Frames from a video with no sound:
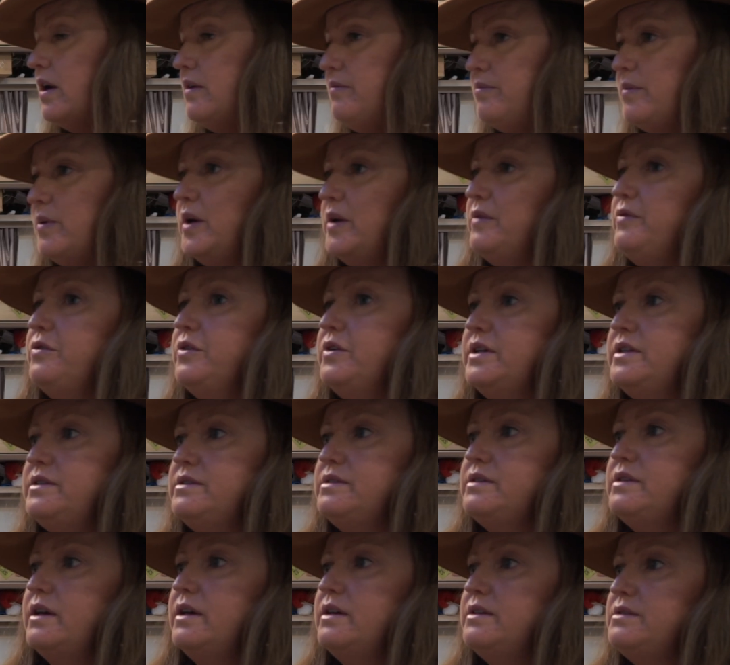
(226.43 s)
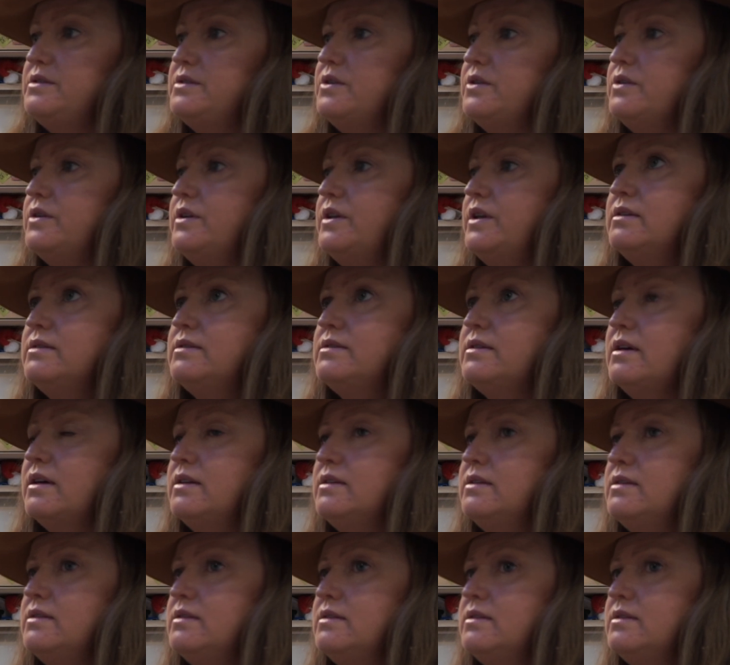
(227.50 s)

of my friends has got sun